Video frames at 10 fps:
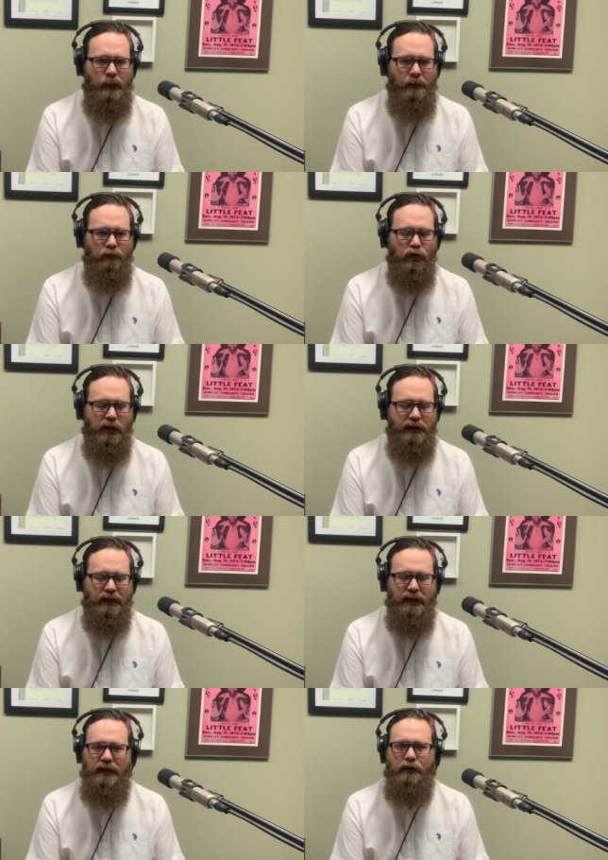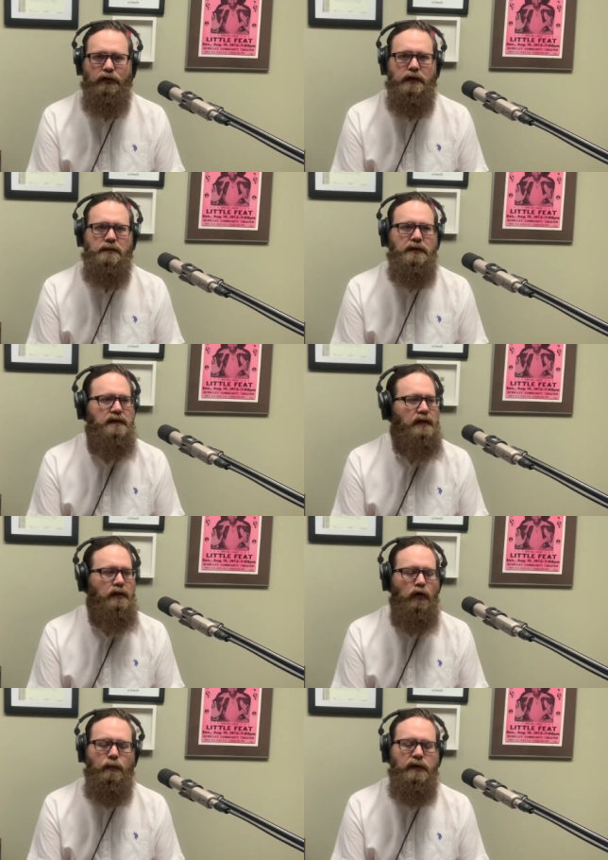we're like the kid at Christmas that
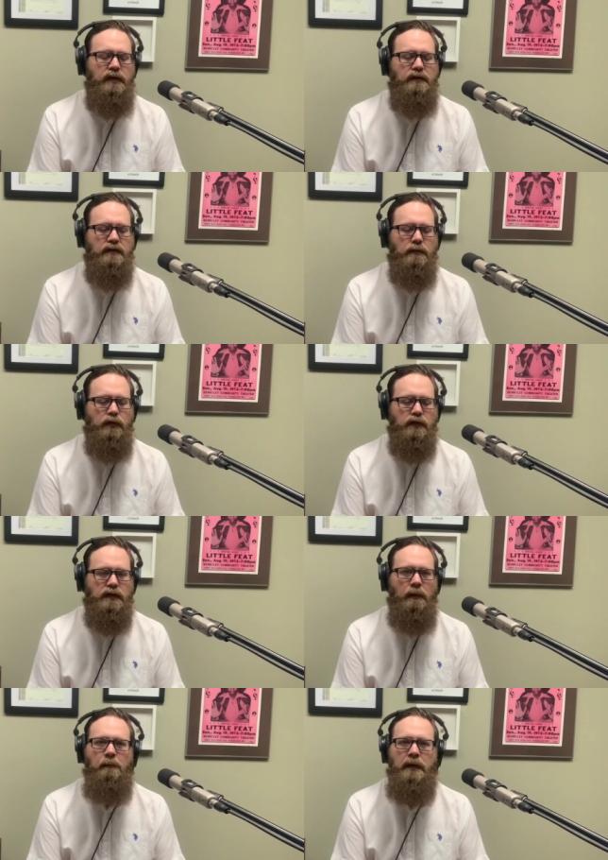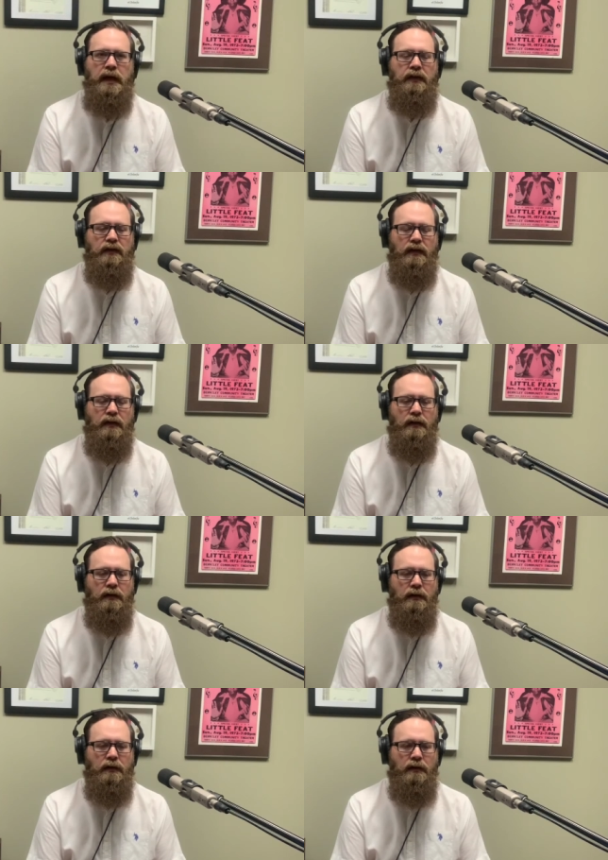opens the most amazing,
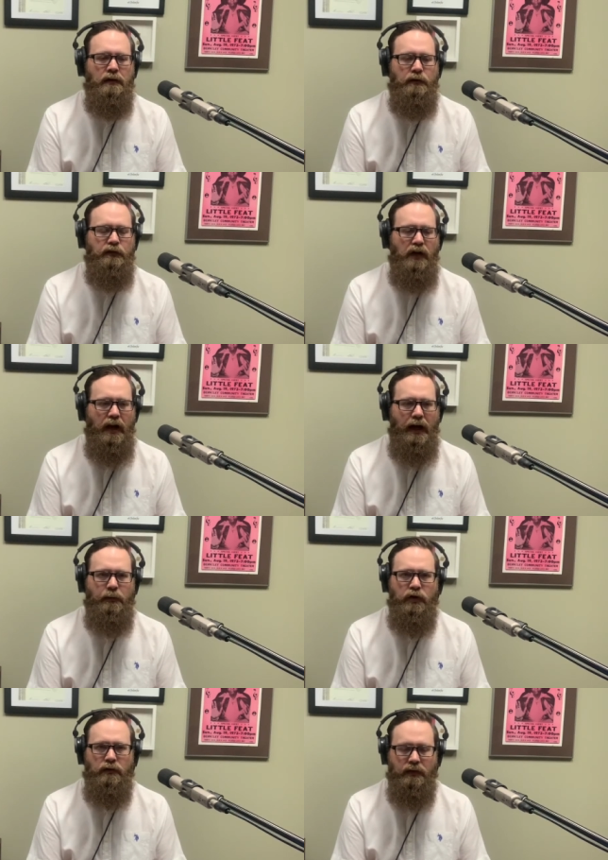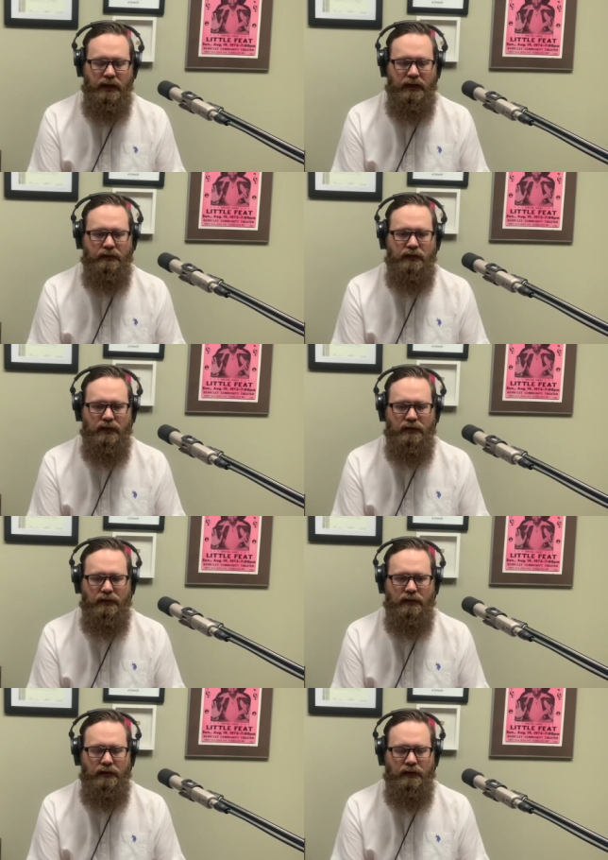phenomenal gift
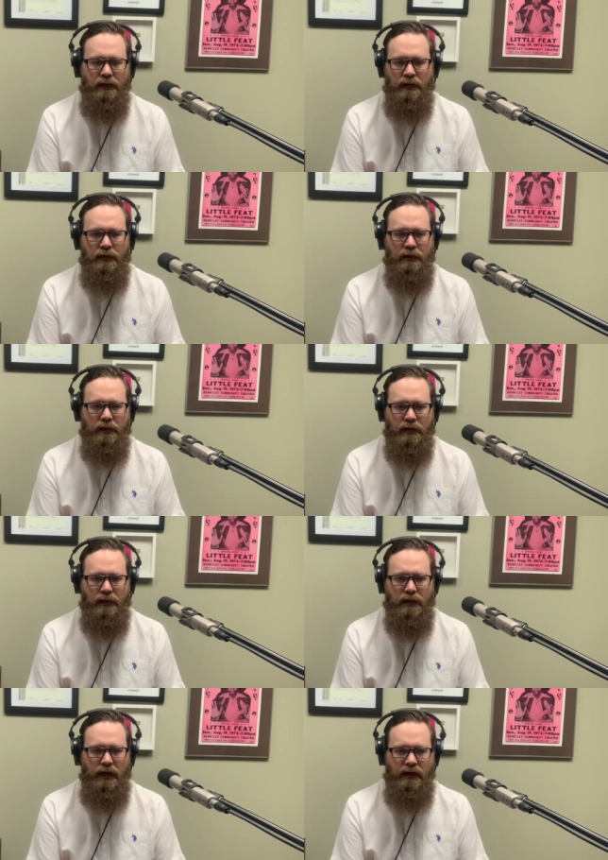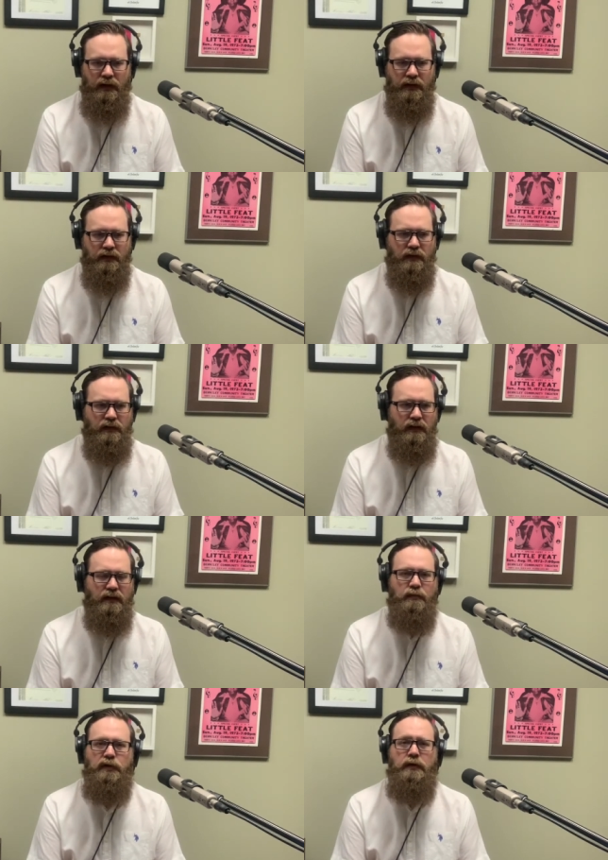and then is content
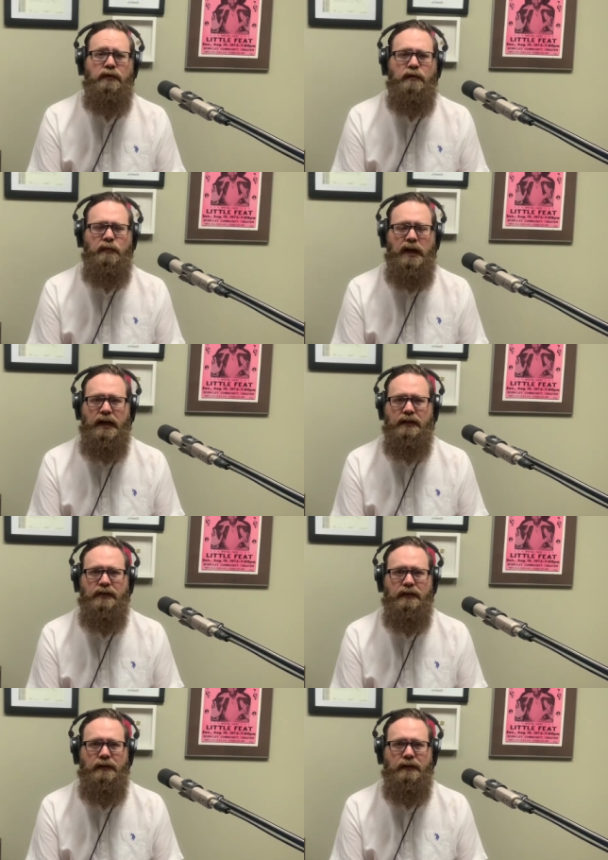to play with the box.